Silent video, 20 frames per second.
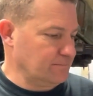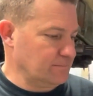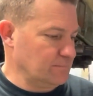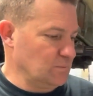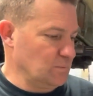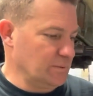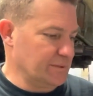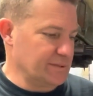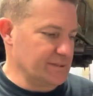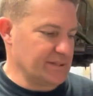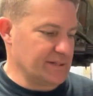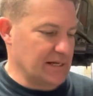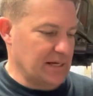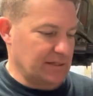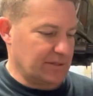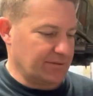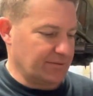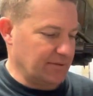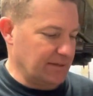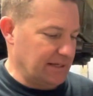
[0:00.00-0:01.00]
which is not
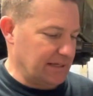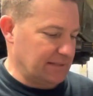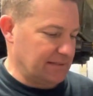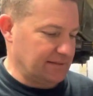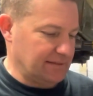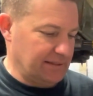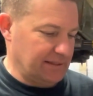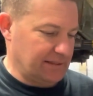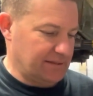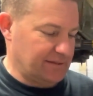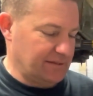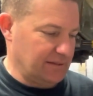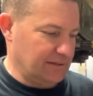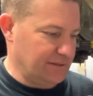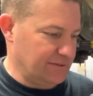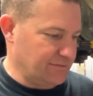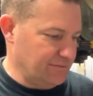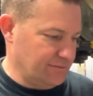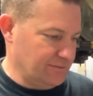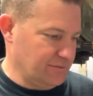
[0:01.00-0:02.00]
correct. I accidentally
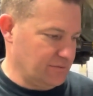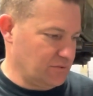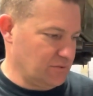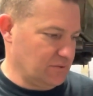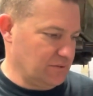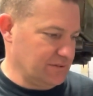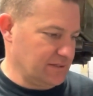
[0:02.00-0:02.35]
drilled those holes